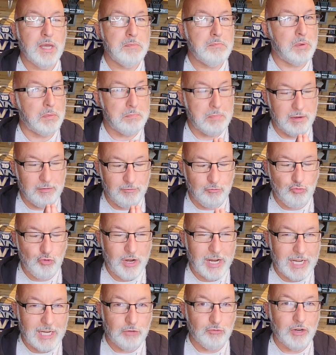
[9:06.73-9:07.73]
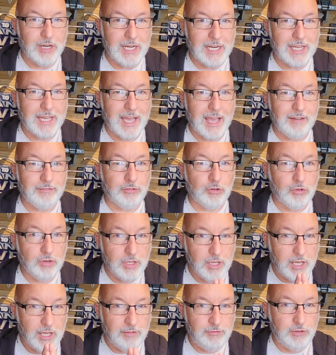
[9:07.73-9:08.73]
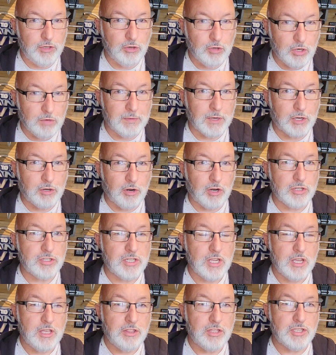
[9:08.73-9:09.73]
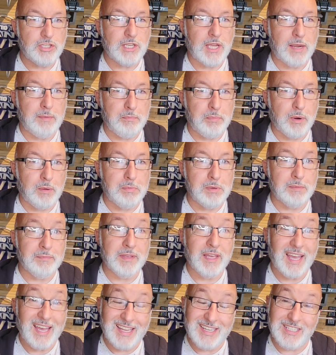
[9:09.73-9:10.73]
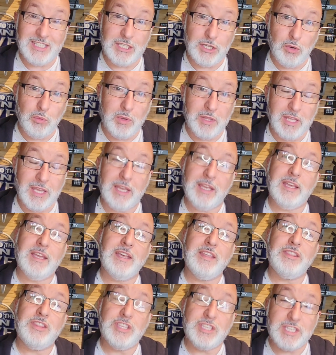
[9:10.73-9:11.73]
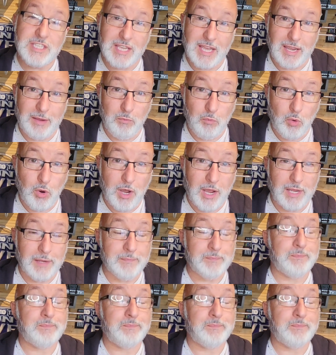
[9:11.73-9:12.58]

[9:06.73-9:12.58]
but be really, really careful if you come across the same problem and deal with it the same way.